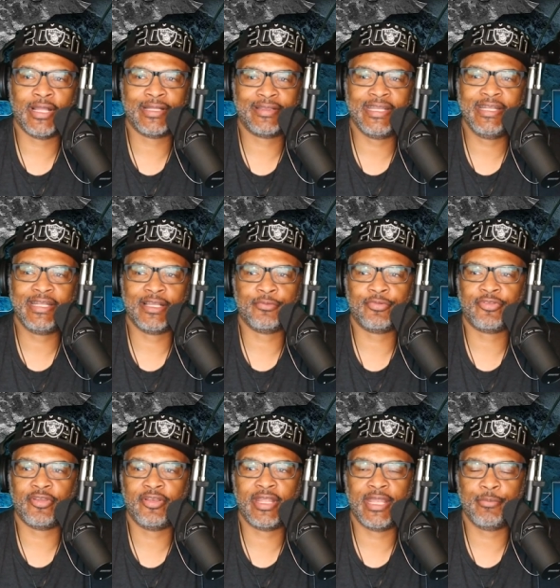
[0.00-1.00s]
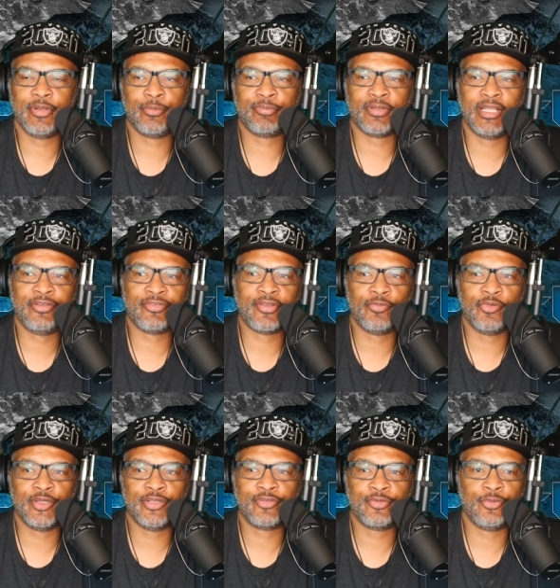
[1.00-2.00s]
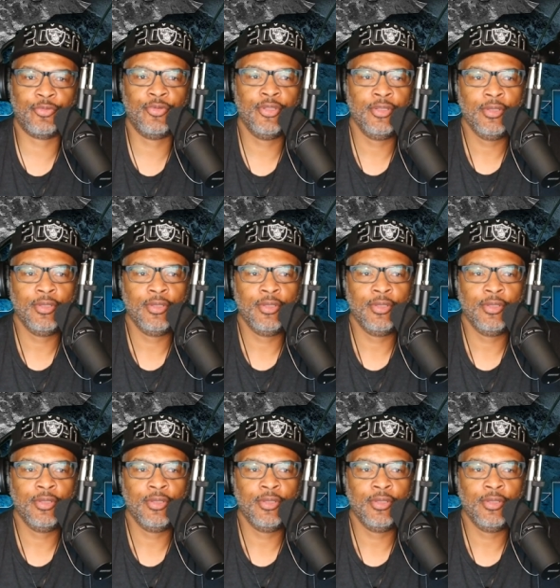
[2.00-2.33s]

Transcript: I think that was the name of the place I went to.